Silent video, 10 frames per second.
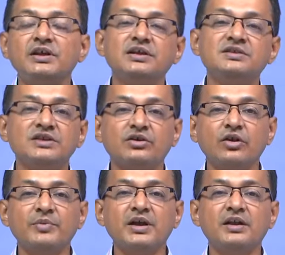it is
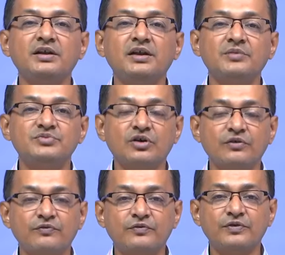economical in terms of
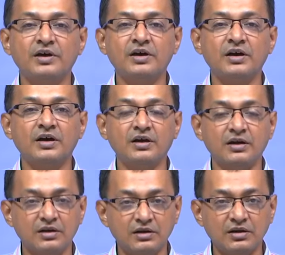
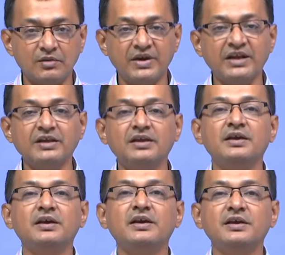money,
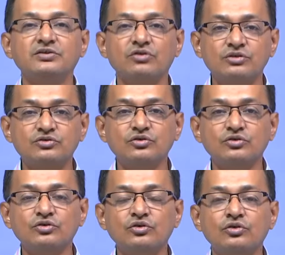it is also
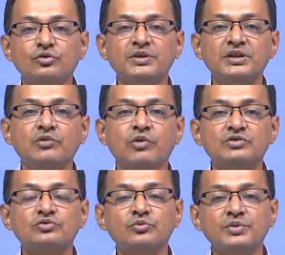need to be that what
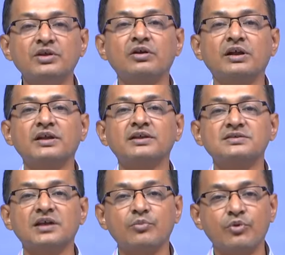should be the
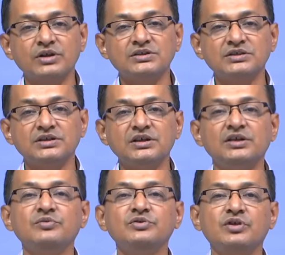organizational policy,
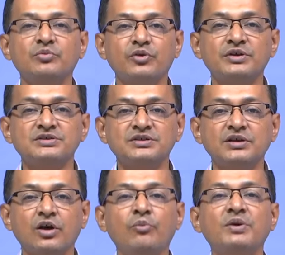individual policy,
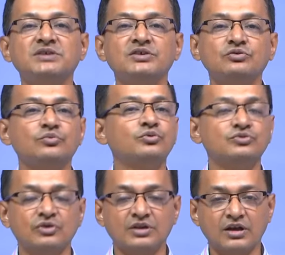how much I should push
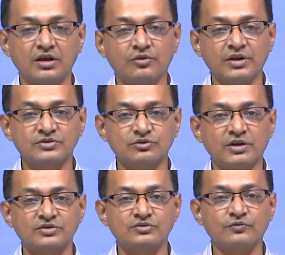on the cloud and so on
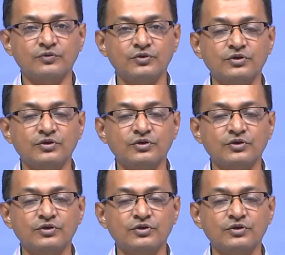and so forth.